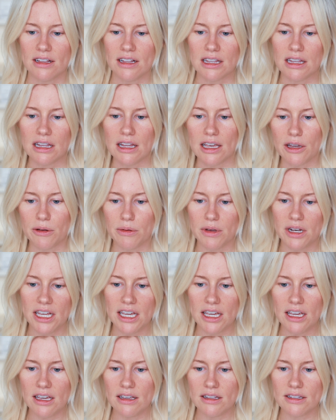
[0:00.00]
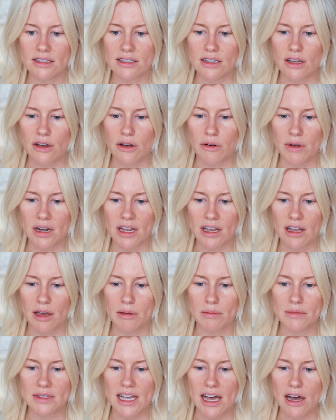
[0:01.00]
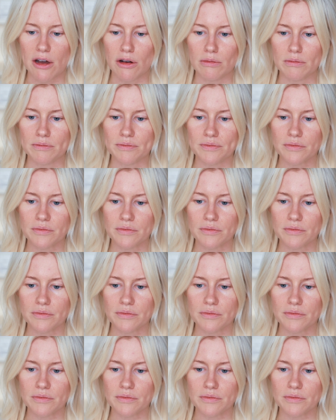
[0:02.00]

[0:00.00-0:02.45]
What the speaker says: liquidy, so when it comes out,